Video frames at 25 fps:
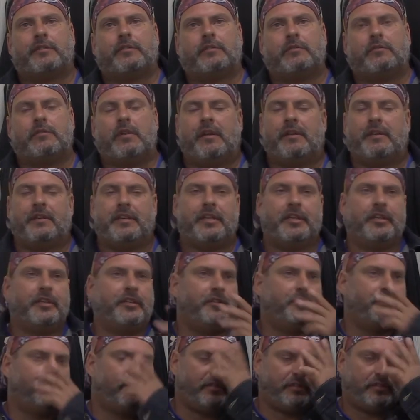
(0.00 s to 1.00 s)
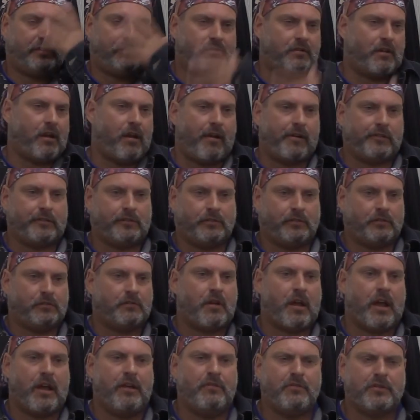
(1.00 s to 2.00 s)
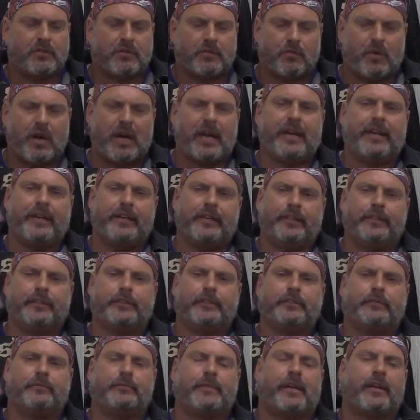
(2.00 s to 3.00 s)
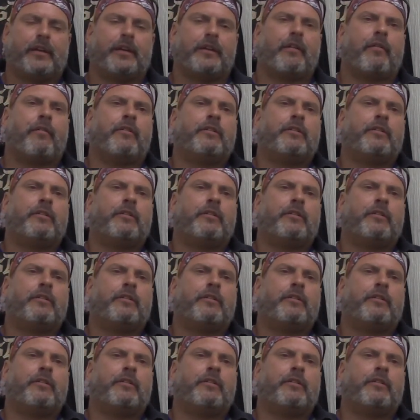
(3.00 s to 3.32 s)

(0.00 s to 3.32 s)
And dudes, he was a white dude, man.